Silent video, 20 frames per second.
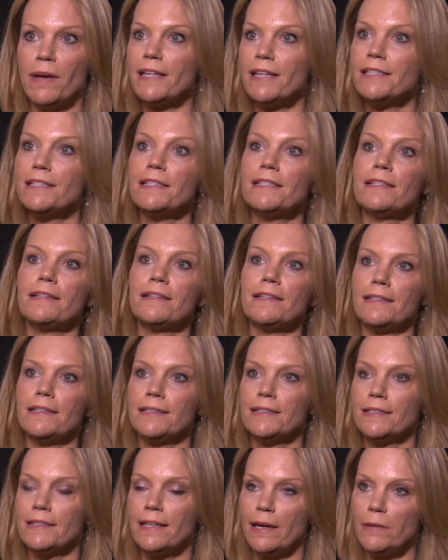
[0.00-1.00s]

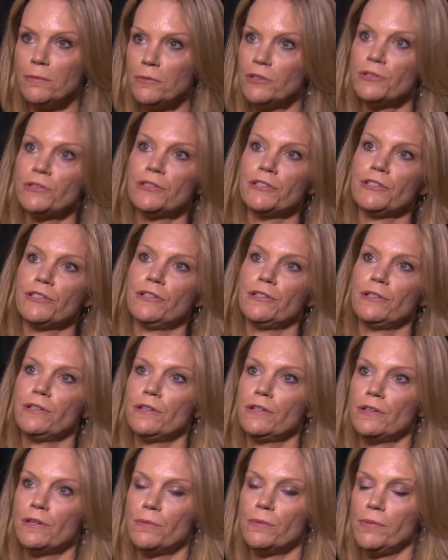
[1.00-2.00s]
pesticides and chemicals that are
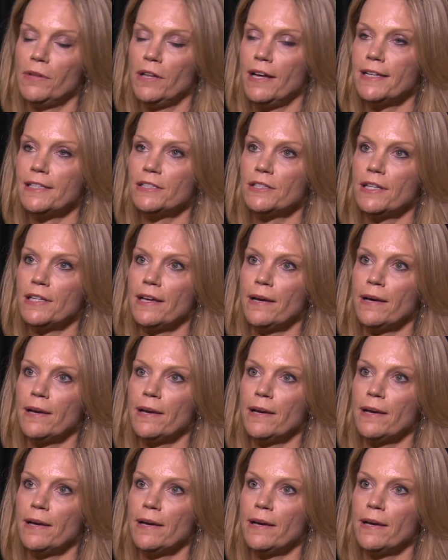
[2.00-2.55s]
applied to